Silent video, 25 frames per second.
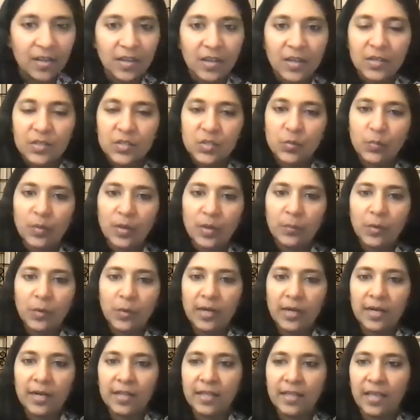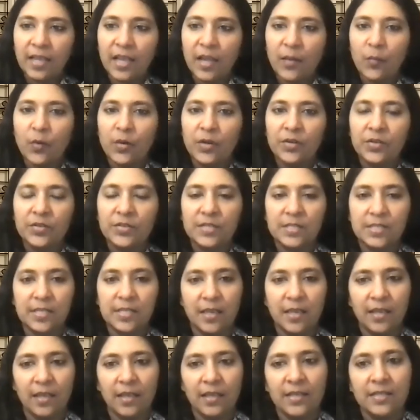So one more little thing I wanted to
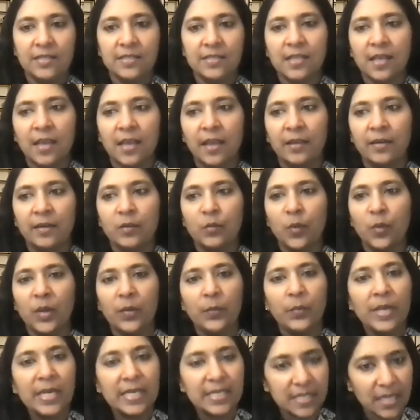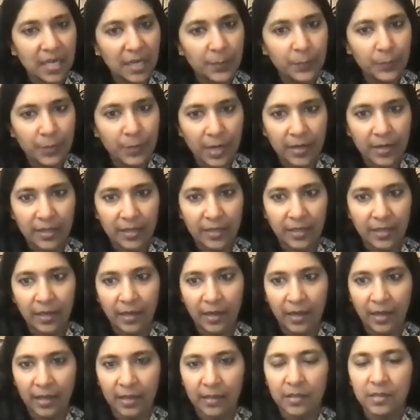say is that when we take pranic
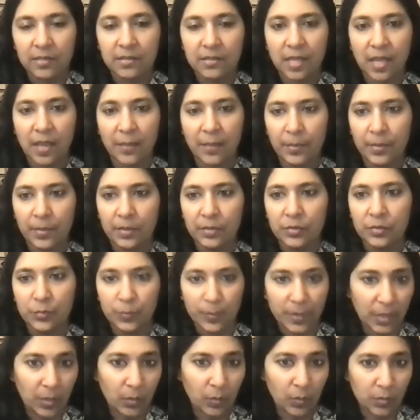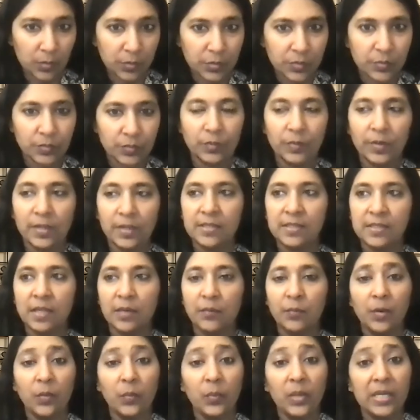healing, and this happened to me also, is that
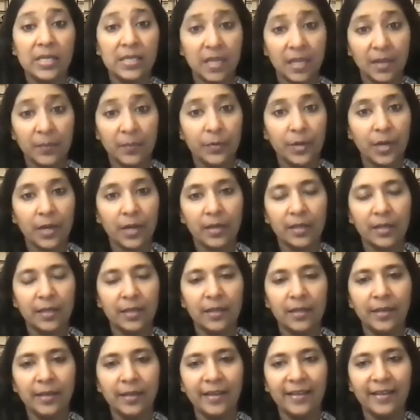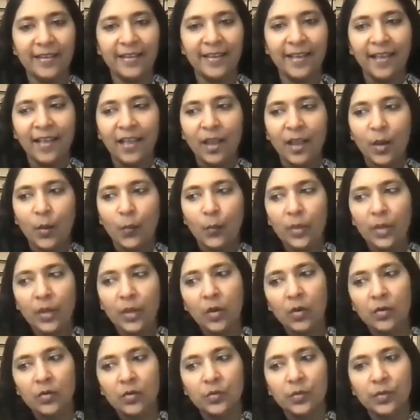when we take pranic healing, we
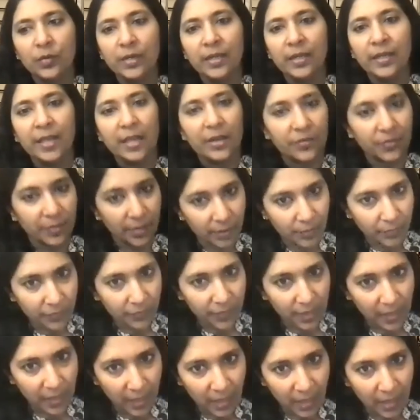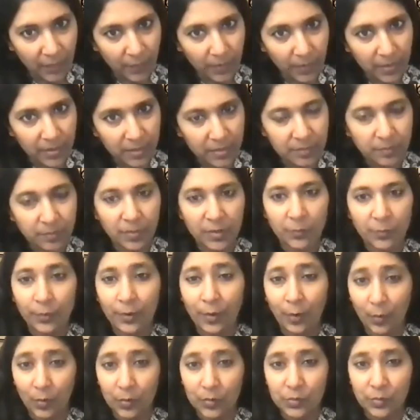not only get rid of the ailment, but we
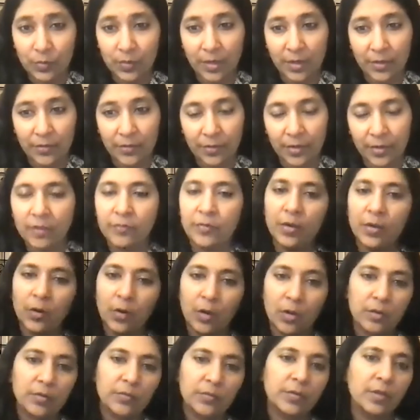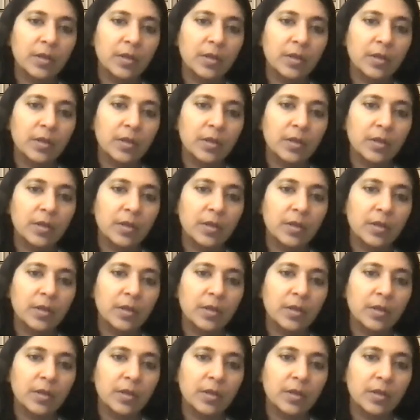also get rid of a lot of the